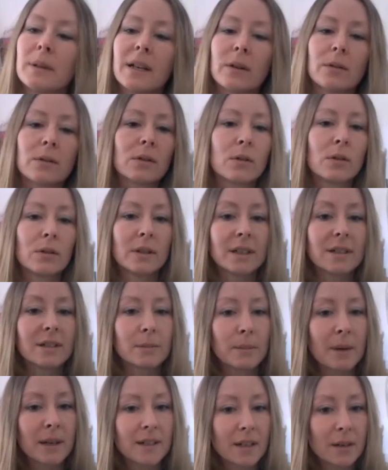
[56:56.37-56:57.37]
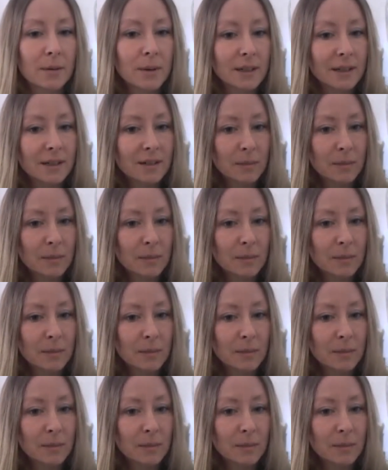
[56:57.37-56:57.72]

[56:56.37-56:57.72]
I would call this meadow in